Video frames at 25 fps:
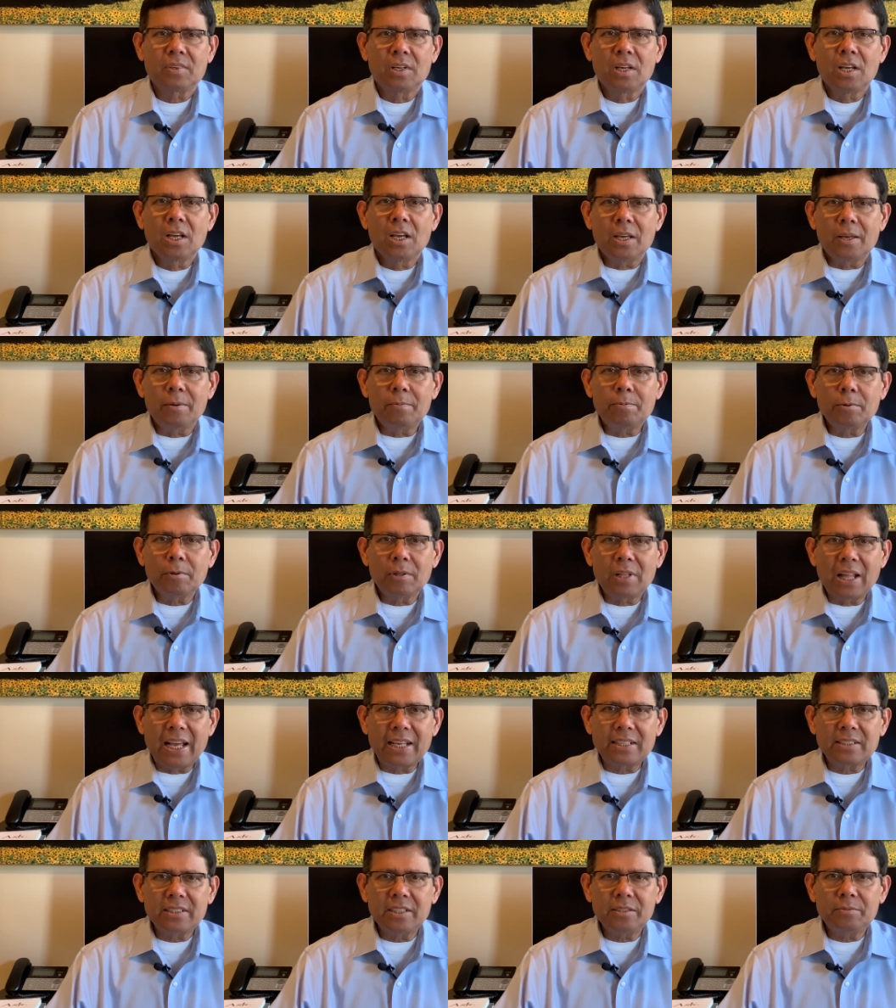If you
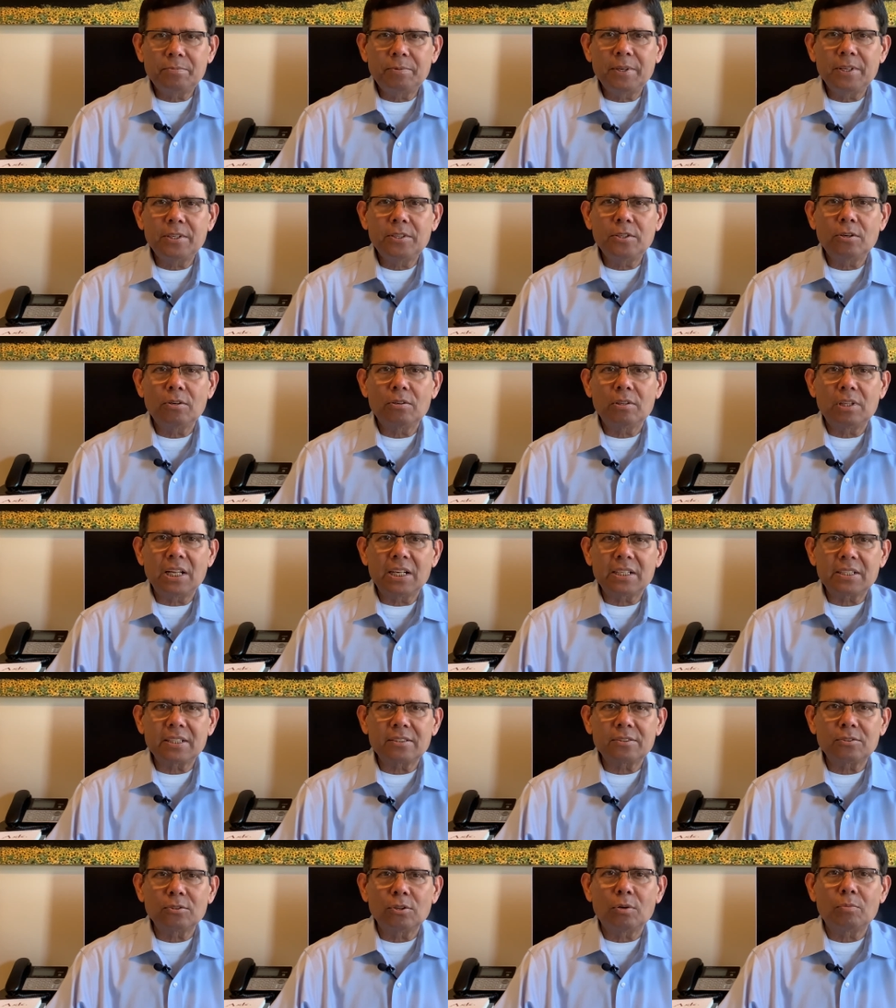like this video, let
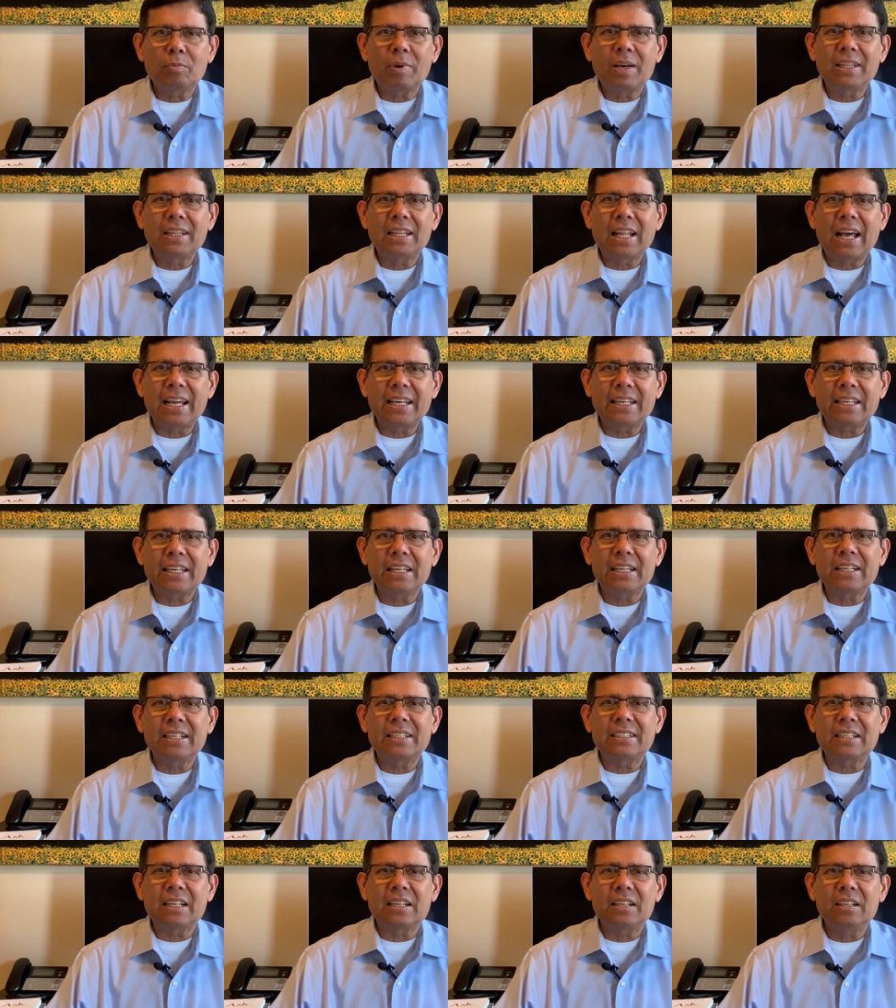us know by liking
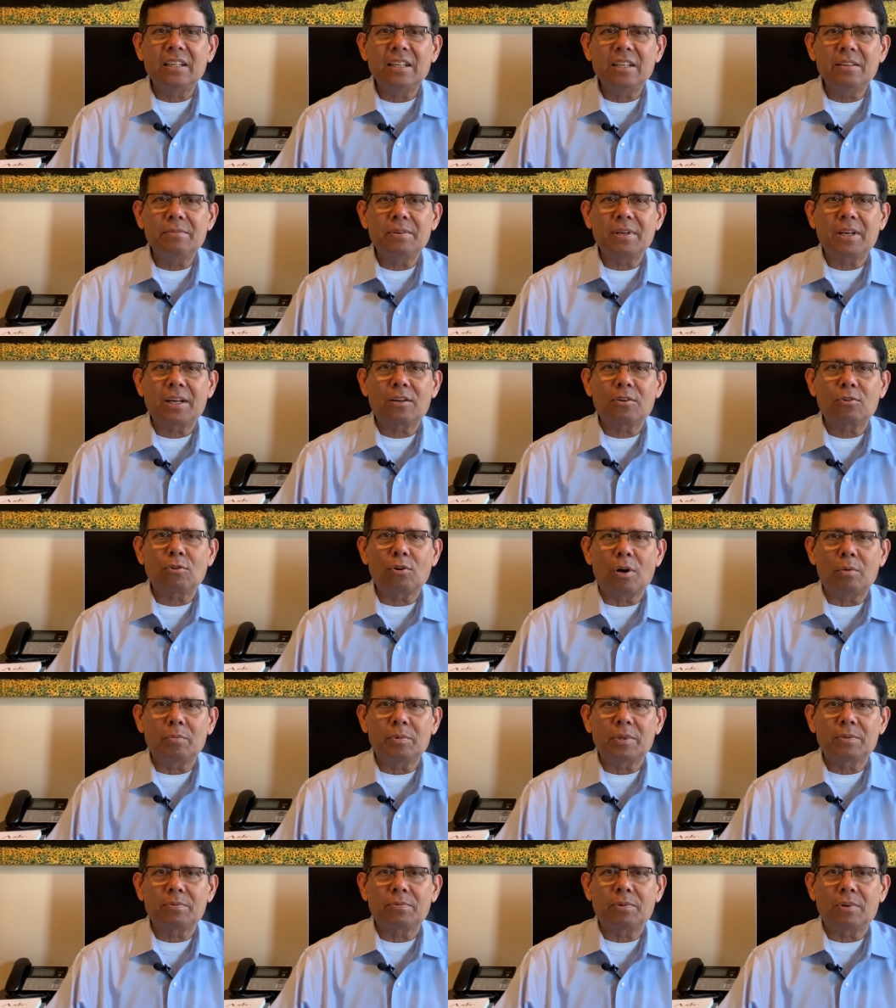it and leaving a
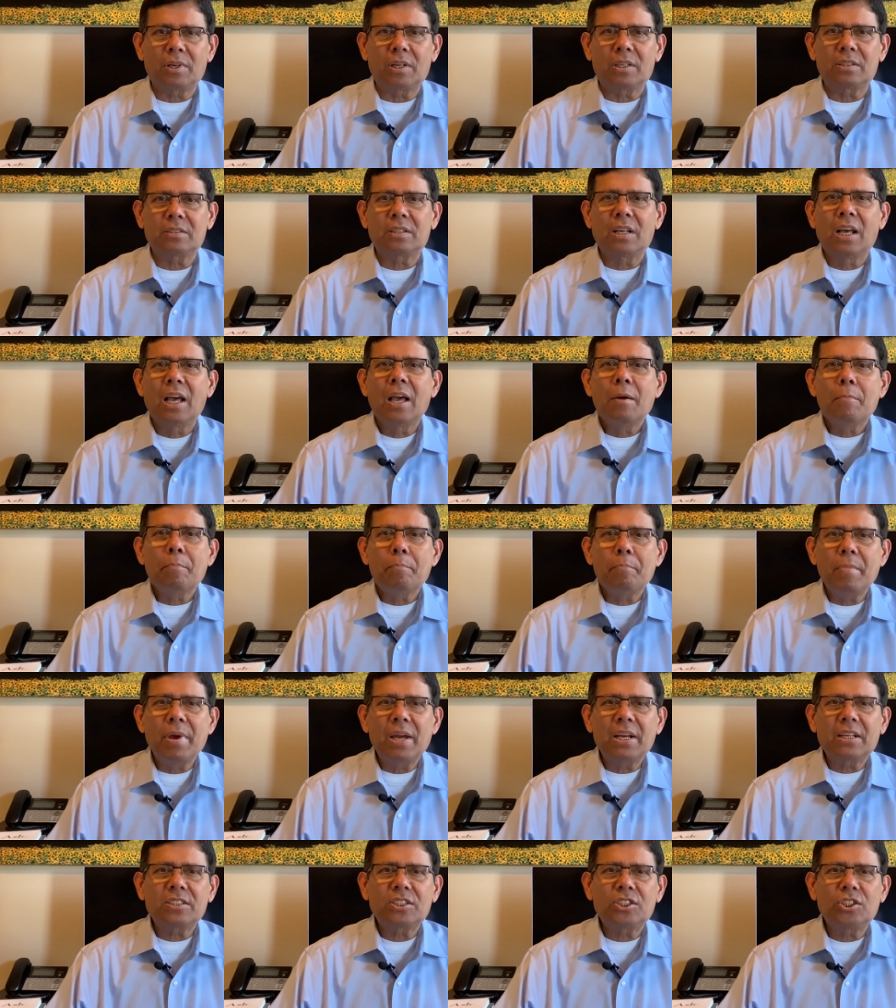comment for us.
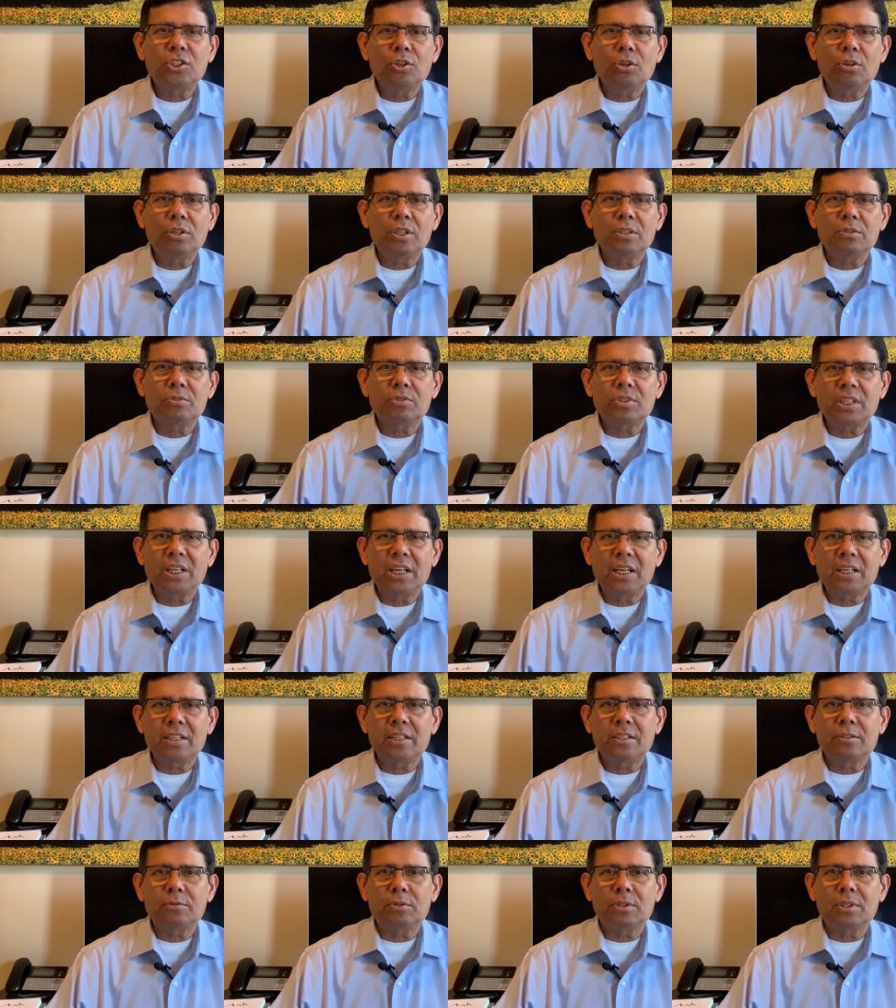Make sure you share
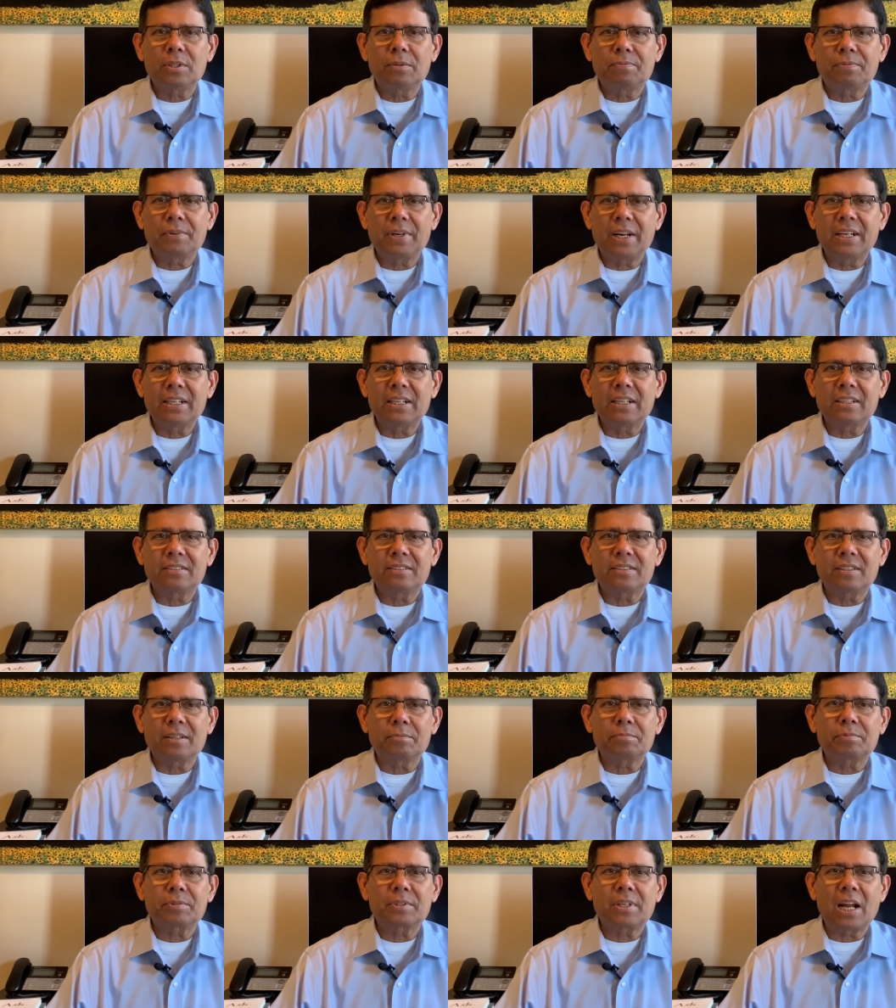it with a friend and
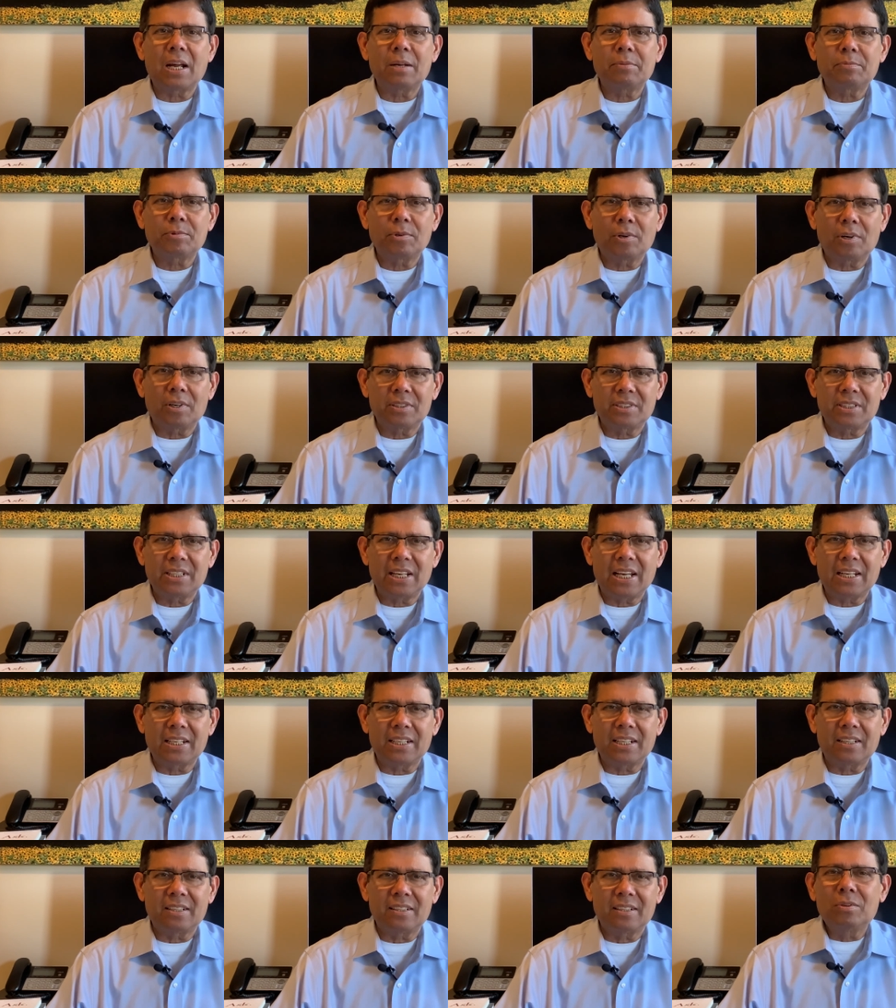subscribe to our
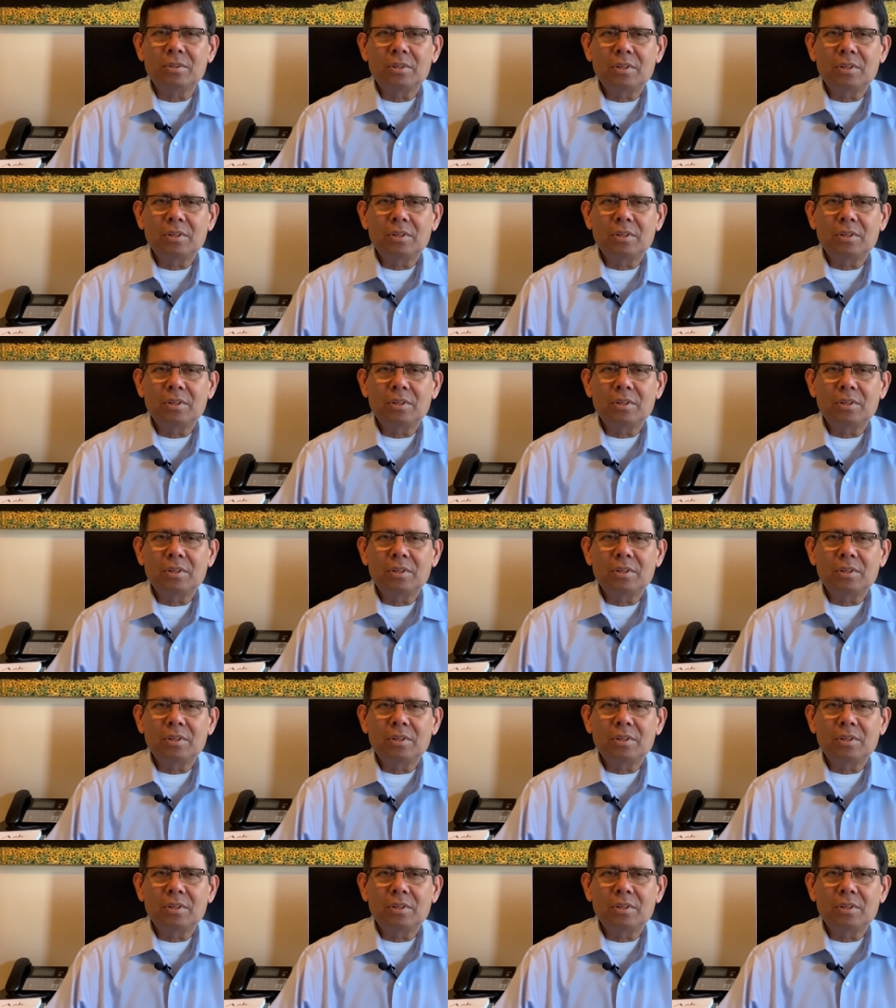channel.